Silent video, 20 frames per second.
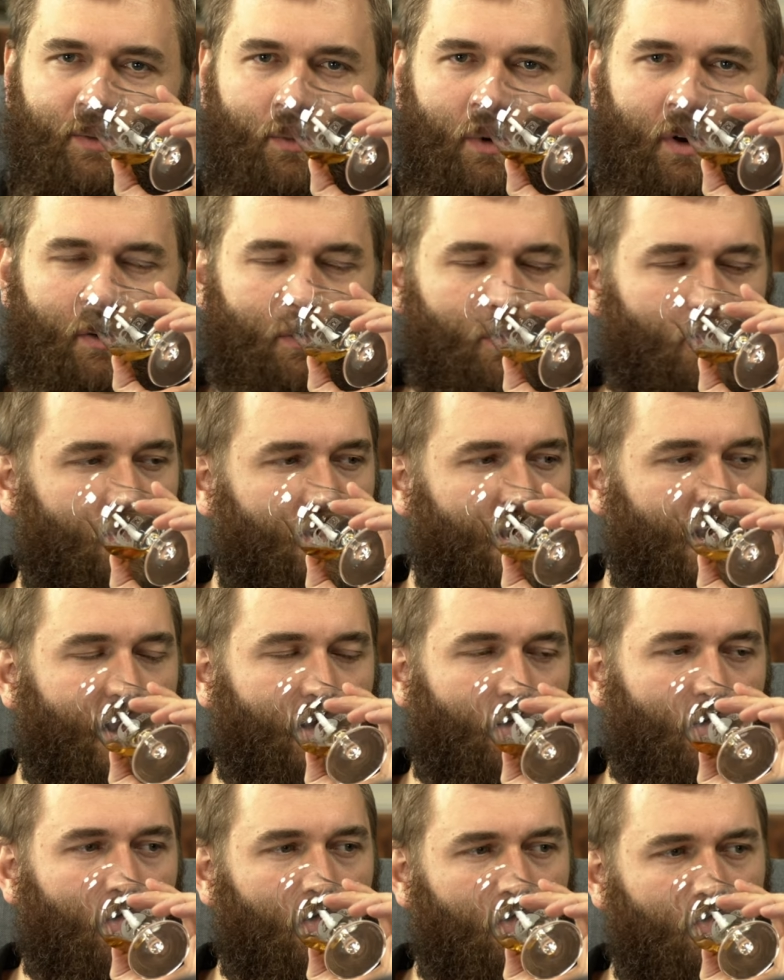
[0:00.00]
What what I
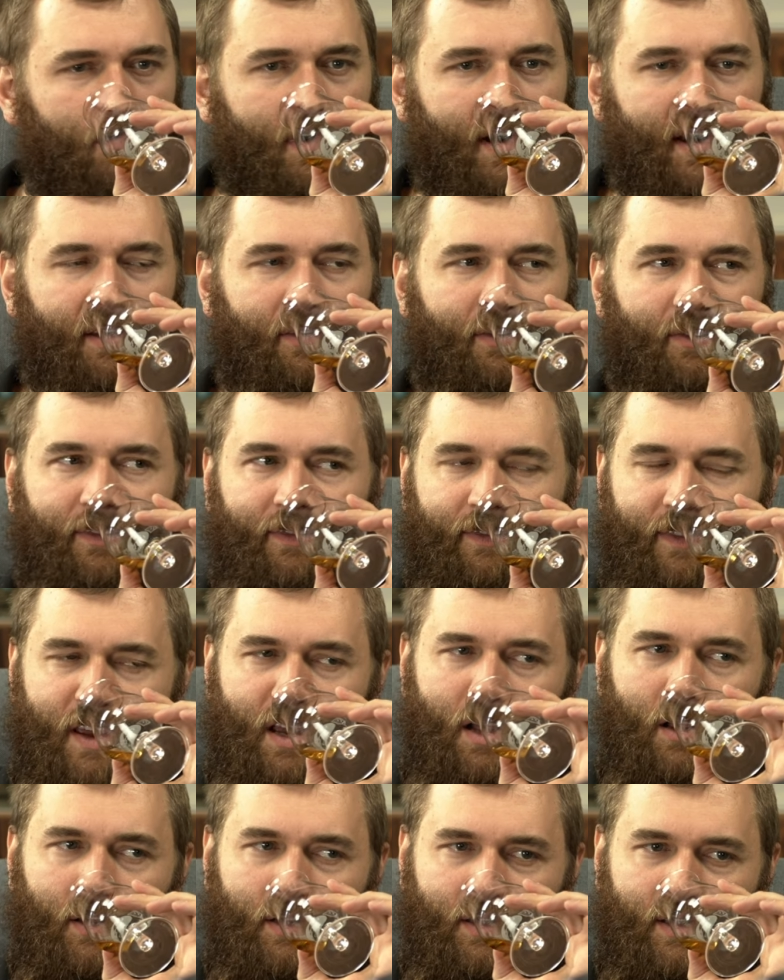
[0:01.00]
already
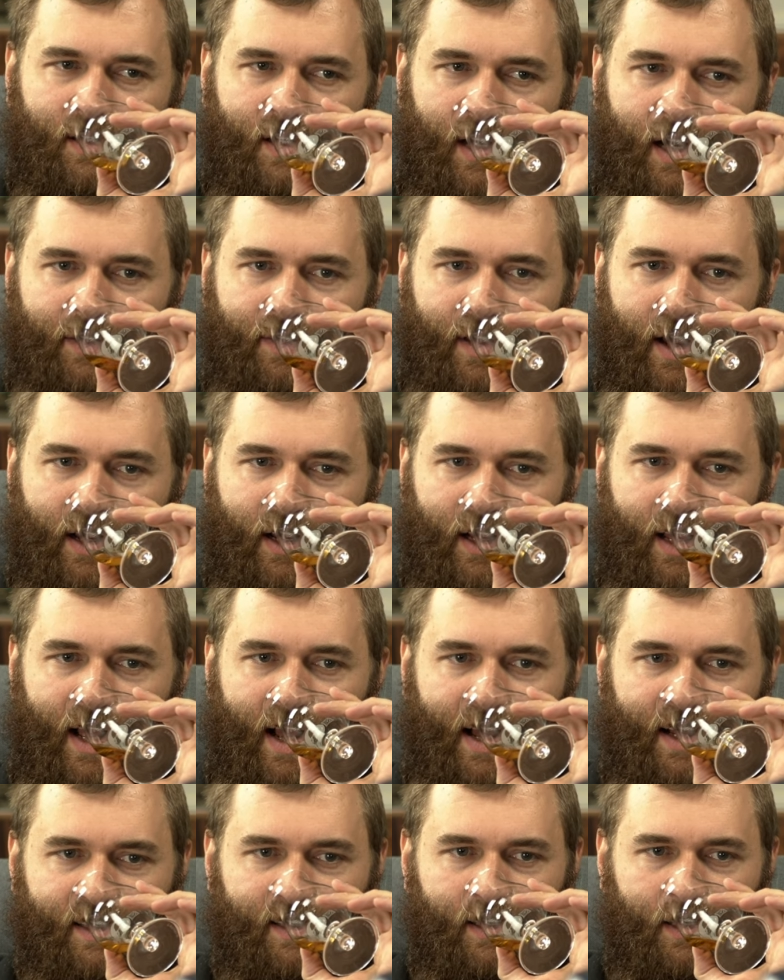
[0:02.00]
feel inside that
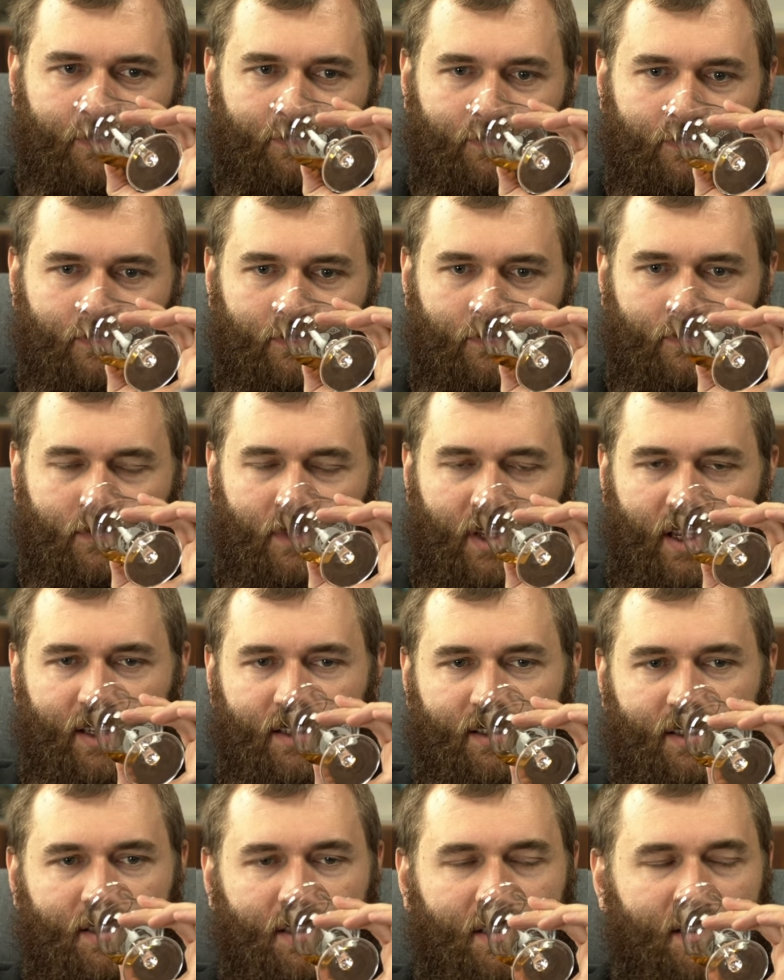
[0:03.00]
glass
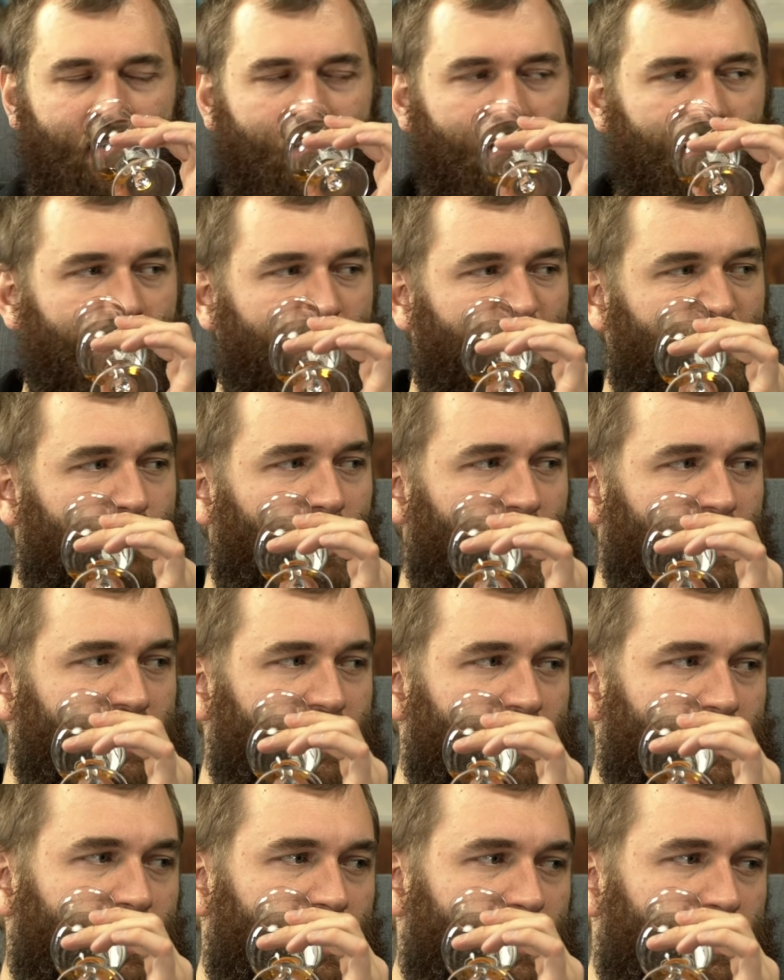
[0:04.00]
is a distinct
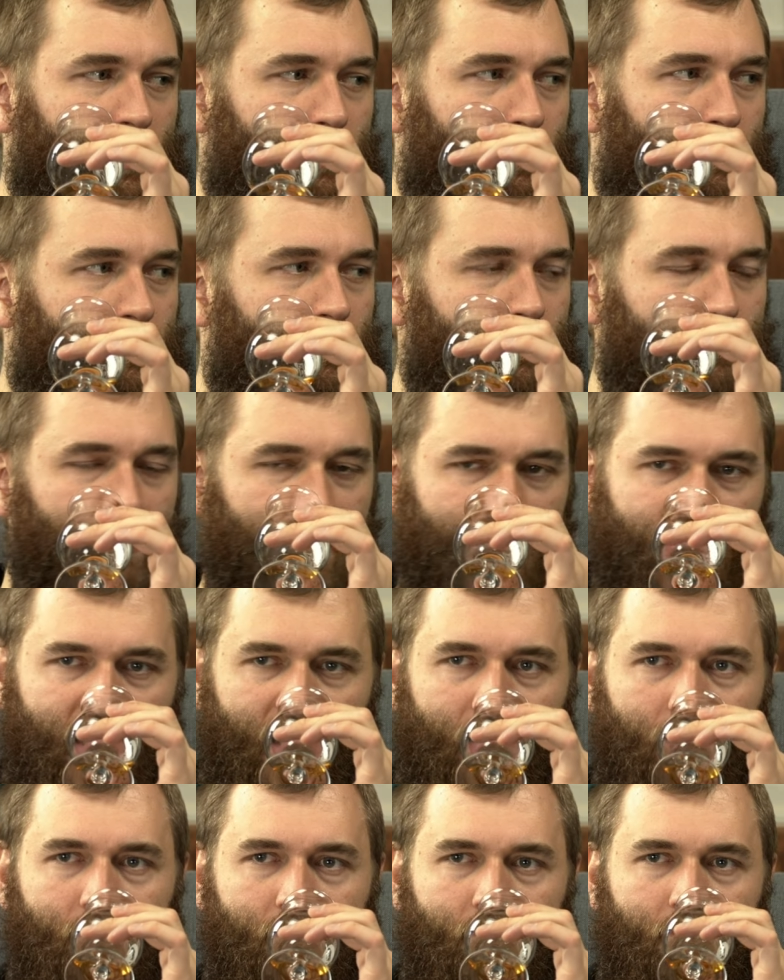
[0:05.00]
spiciness. Yeah,